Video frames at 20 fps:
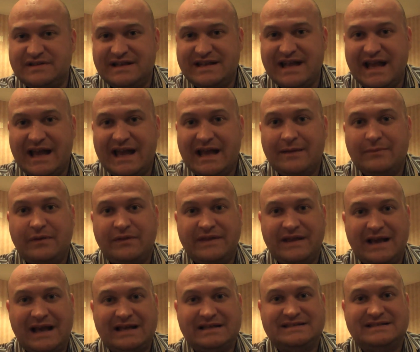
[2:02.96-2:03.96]
the day, but
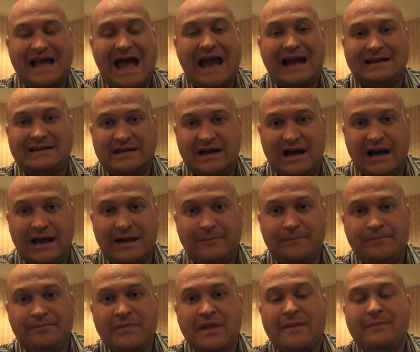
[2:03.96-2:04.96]
the exact time.
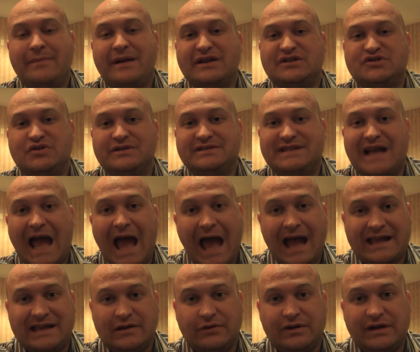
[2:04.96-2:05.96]
Make sure it's
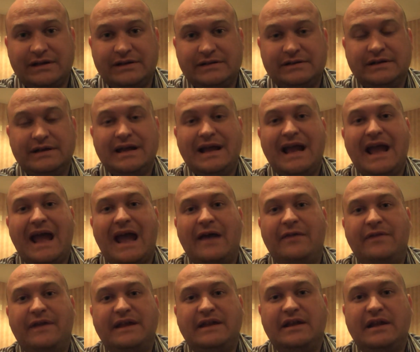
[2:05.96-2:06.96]
accurate,
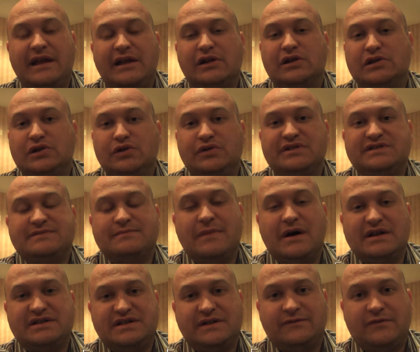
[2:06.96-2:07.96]
and then include as
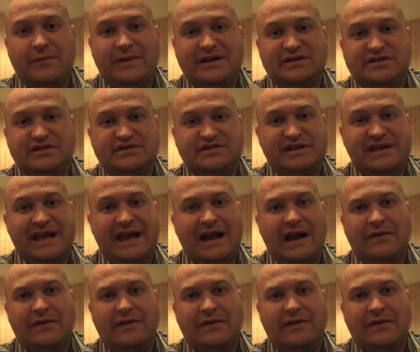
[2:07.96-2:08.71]
much information as you can.